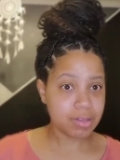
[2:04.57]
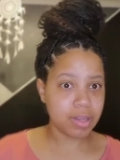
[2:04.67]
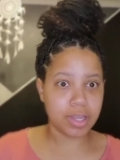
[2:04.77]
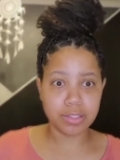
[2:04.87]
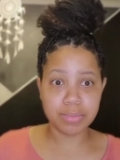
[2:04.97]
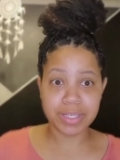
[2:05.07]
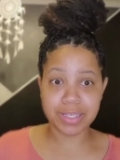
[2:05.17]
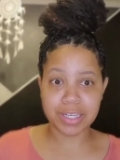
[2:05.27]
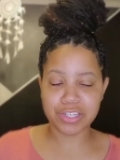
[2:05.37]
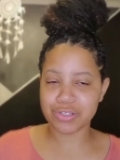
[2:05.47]

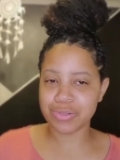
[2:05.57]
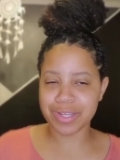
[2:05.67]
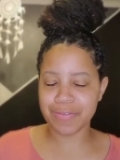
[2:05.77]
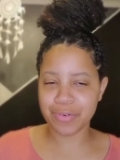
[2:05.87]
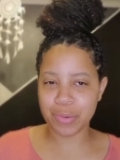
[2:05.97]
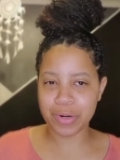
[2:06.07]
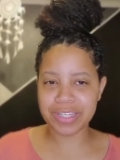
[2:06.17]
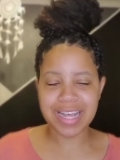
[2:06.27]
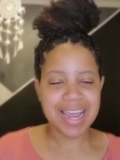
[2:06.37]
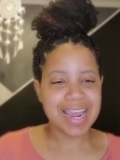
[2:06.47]
intimacy issues, of
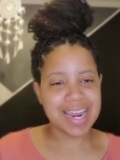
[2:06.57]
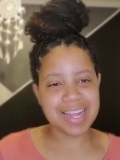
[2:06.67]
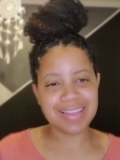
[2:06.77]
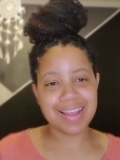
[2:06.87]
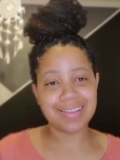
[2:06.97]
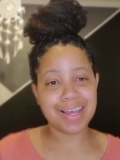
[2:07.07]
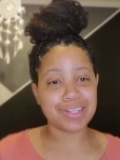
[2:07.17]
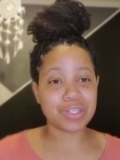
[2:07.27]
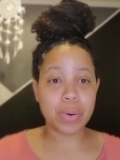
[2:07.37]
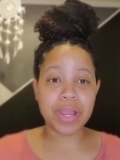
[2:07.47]
course. Anything that
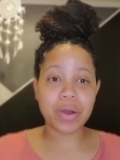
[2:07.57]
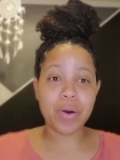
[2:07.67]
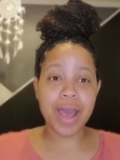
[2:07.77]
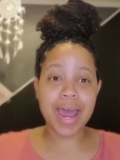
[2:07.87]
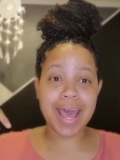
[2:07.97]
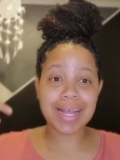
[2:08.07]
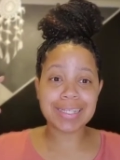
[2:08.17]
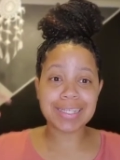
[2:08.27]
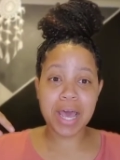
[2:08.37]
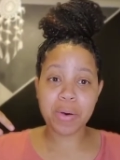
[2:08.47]
is going on
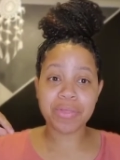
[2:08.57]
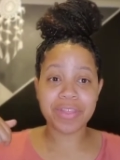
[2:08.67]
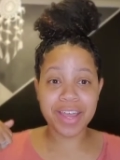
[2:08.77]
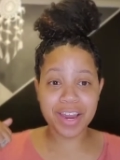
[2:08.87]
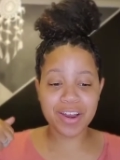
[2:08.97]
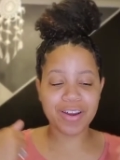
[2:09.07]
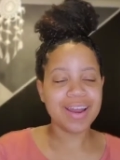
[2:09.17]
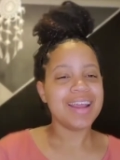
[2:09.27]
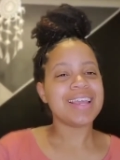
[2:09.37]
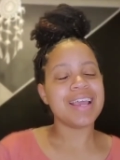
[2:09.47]
down there
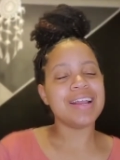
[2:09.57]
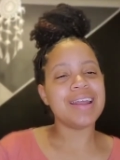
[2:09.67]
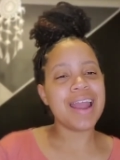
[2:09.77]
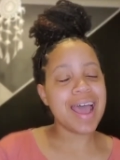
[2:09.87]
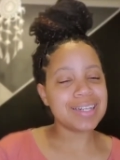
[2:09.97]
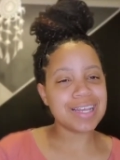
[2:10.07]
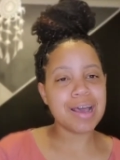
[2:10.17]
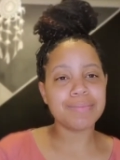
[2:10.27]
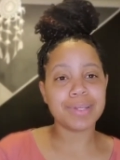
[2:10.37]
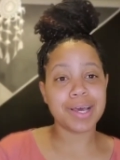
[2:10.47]
can 9
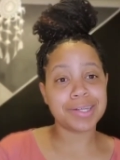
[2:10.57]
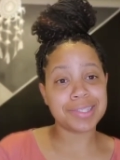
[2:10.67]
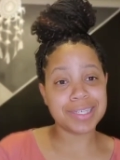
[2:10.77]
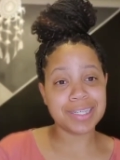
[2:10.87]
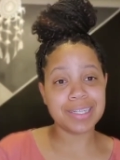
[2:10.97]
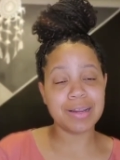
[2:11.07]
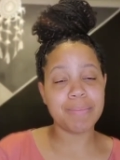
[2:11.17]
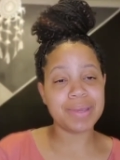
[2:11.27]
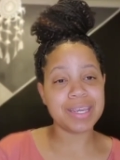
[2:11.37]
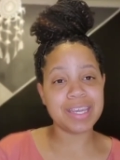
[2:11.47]
times out of 10
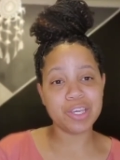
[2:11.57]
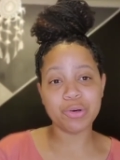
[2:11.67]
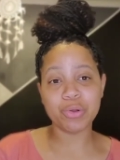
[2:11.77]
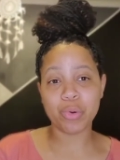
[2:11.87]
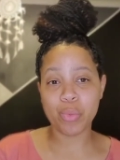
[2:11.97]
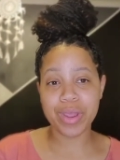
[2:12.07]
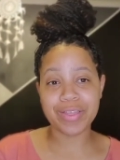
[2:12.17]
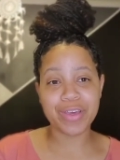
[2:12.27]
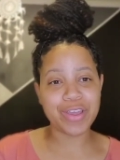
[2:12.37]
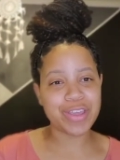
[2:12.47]
be healed with
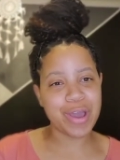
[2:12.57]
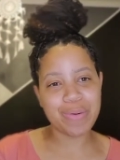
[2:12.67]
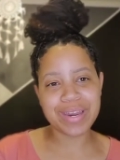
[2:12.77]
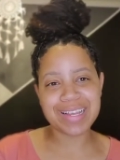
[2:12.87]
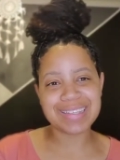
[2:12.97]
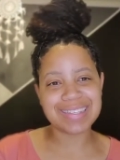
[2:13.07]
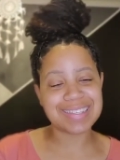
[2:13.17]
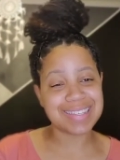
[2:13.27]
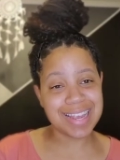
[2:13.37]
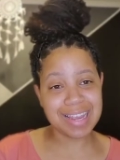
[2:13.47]
Yoni
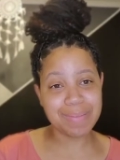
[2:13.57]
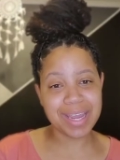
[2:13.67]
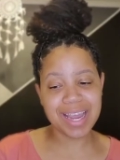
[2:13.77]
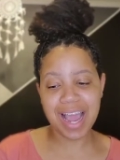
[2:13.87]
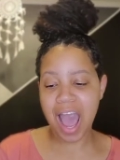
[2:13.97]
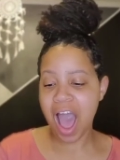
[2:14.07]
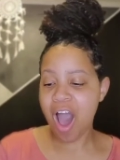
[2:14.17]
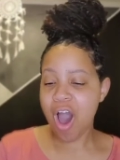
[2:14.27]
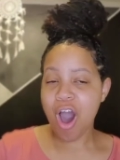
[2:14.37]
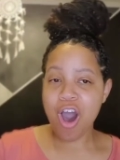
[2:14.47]
steaming.
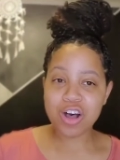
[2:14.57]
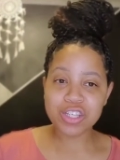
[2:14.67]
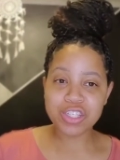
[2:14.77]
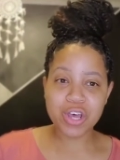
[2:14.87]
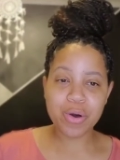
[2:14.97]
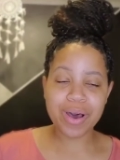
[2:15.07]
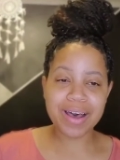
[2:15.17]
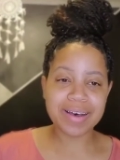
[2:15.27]
Also,